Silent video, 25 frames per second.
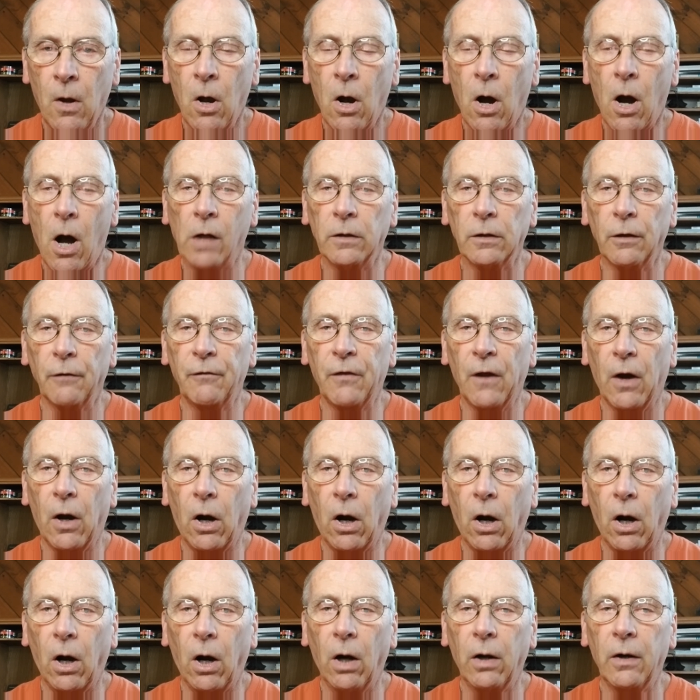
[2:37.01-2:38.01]
All of the
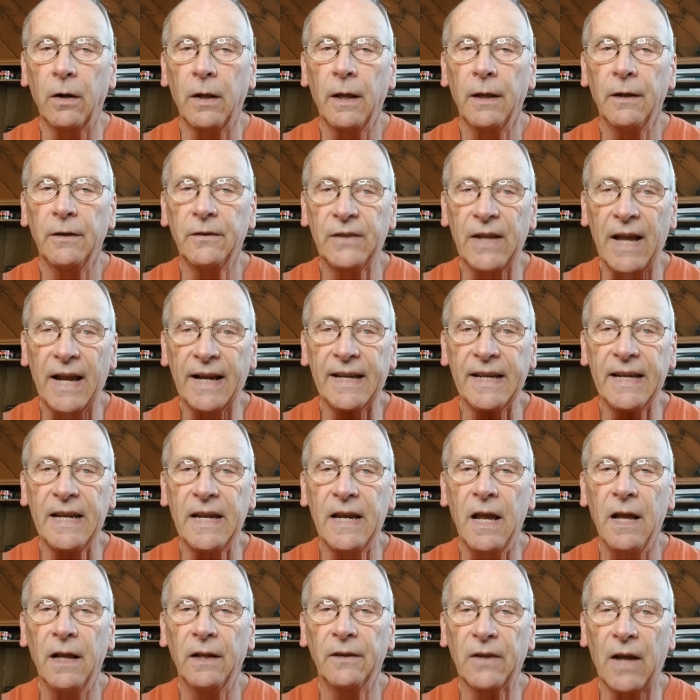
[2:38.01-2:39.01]
hard, techie,
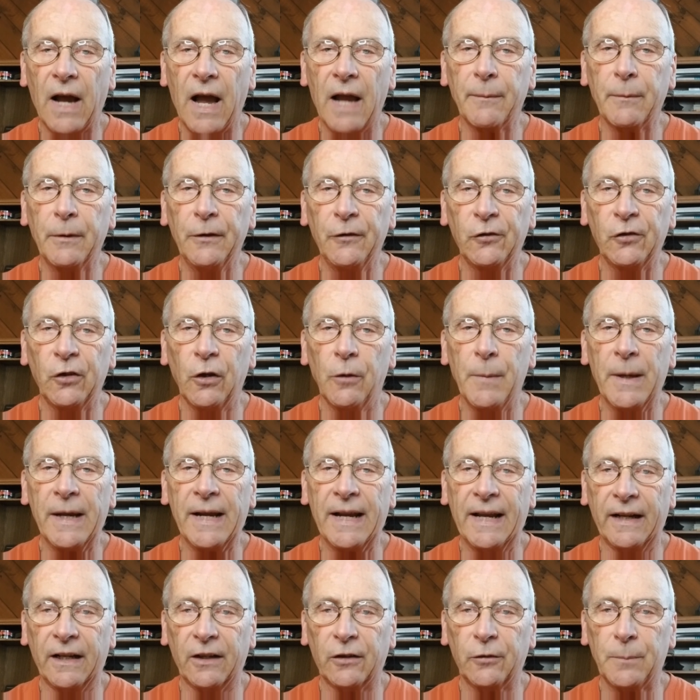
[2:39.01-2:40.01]
time-consuming,
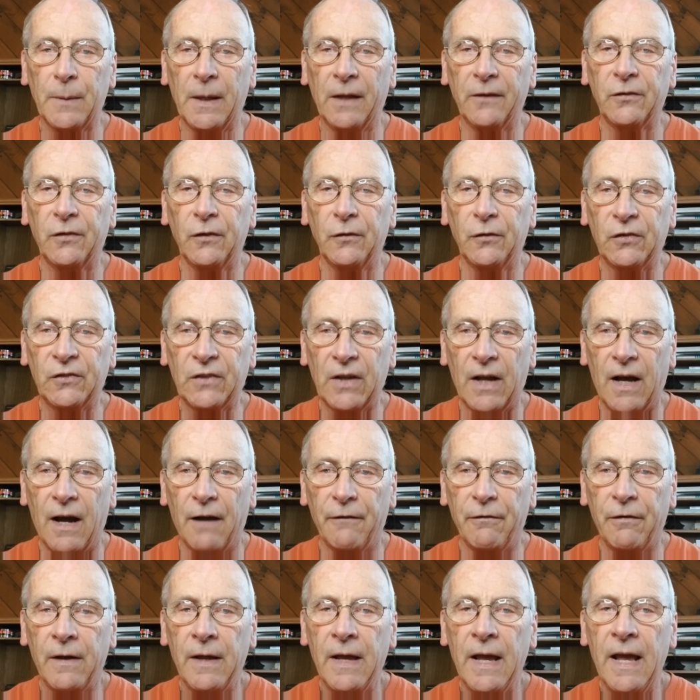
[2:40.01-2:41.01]
and expensive
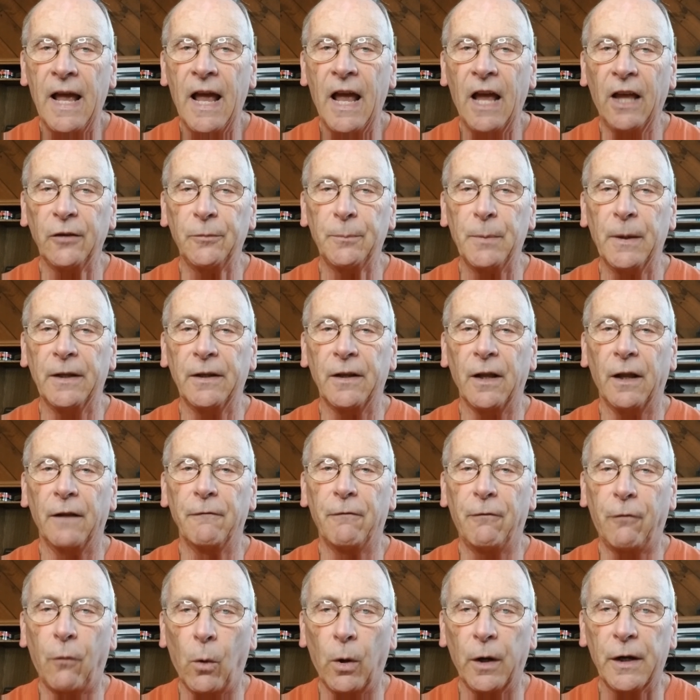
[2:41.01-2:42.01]
stuff has been done
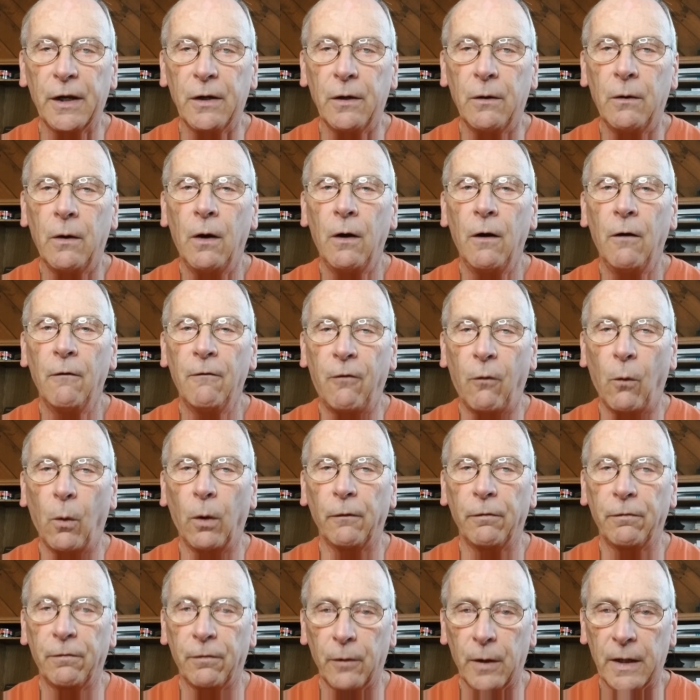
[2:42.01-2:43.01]
for you for
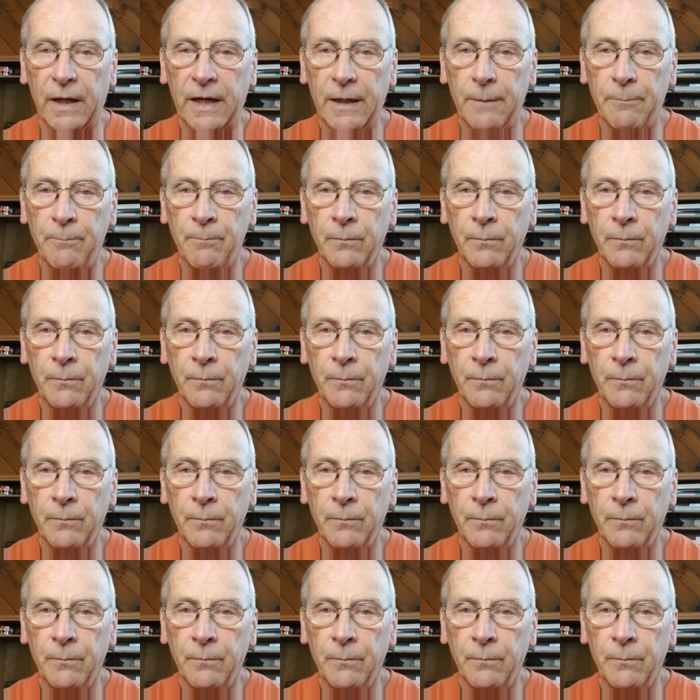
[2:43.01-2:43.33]
free.